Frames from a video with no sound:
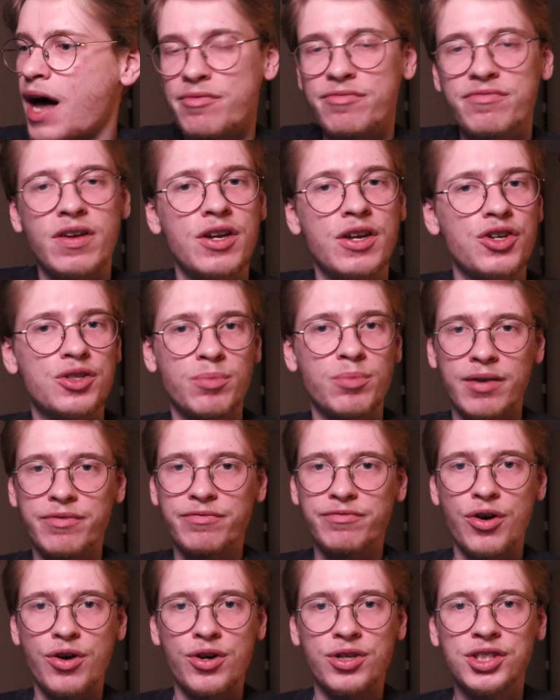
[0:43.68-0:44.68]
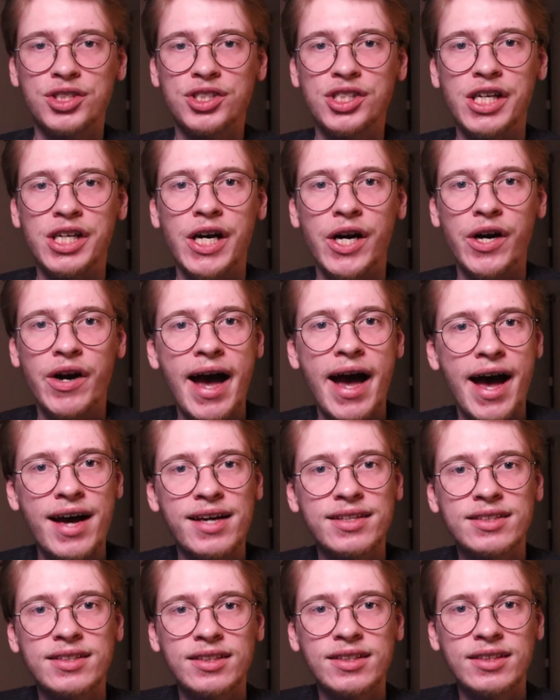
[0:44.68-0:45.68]
finished my first year
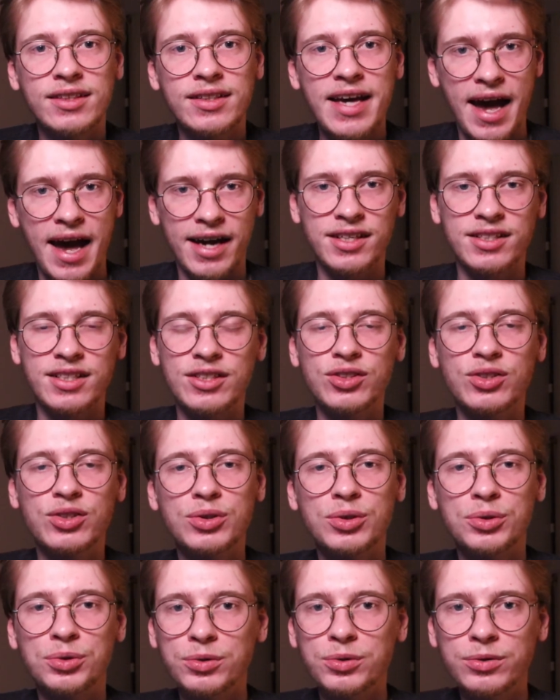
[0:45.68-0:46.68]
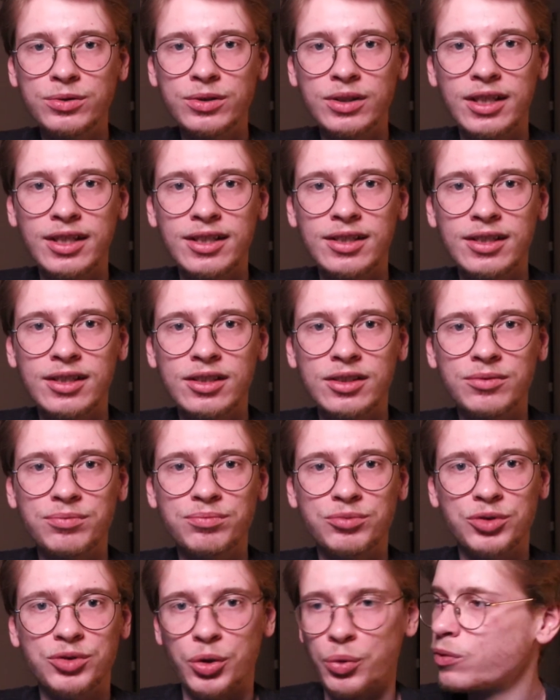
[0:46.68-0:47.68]
at acting school,
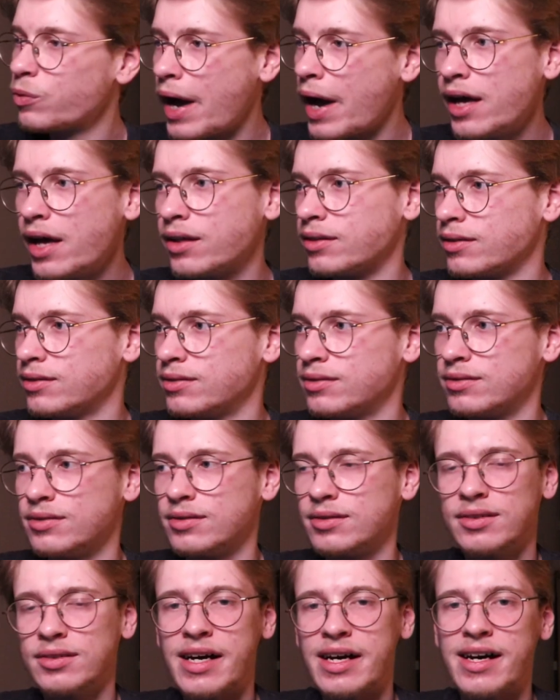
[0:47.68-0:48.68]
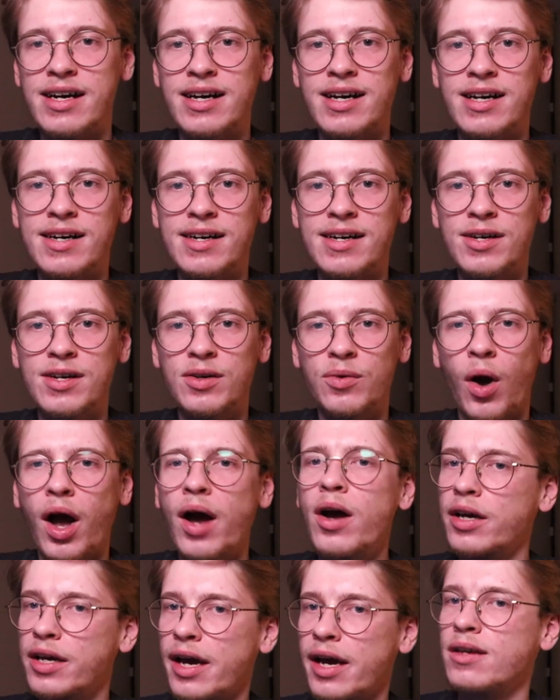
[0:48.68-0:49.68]
doing well.
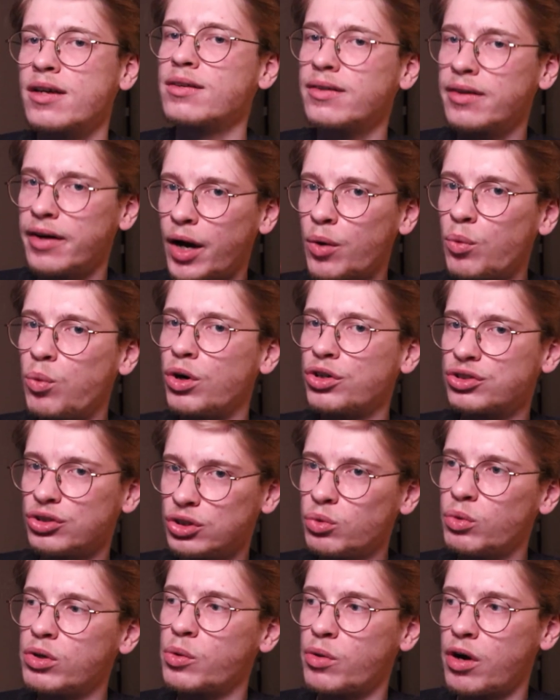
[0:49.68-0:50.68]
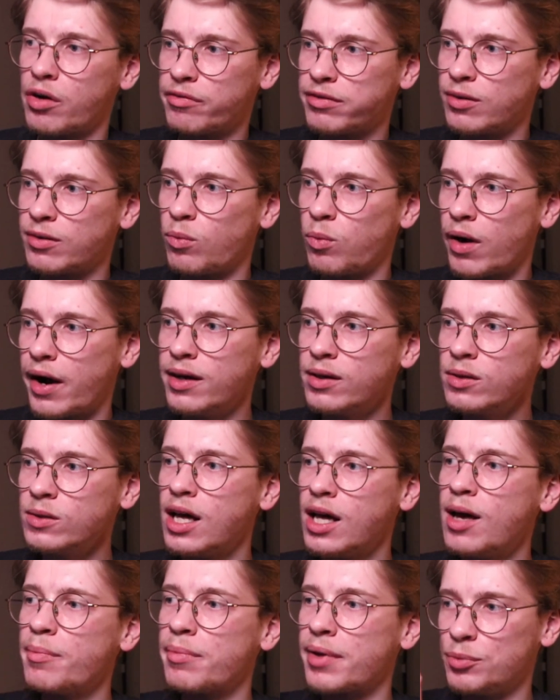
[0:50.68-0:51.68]
Okay, I wasn't doing well for a
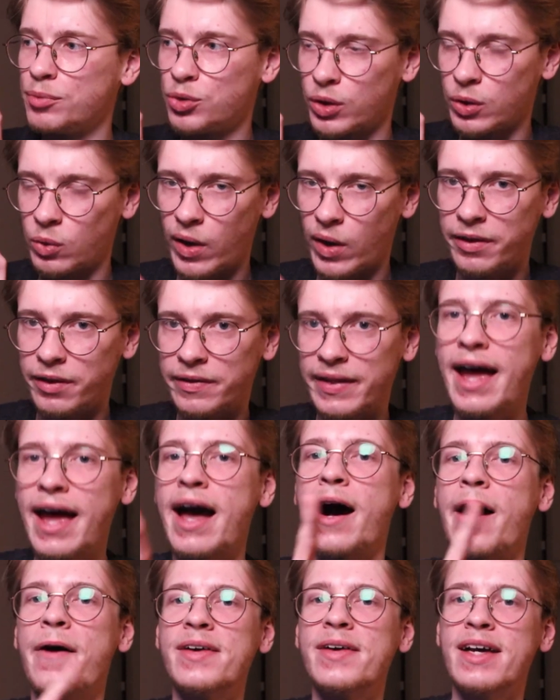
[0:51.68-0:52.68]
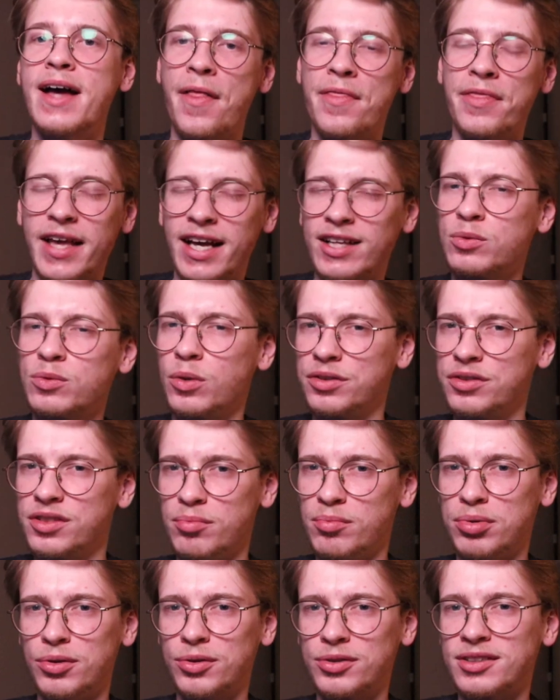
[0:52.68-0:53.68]
while, but I'm doing well now, and that's what's
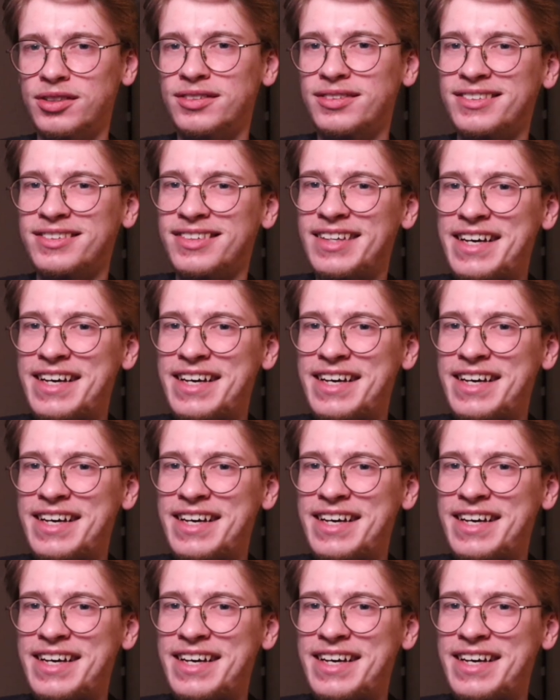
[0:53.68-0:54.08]
important.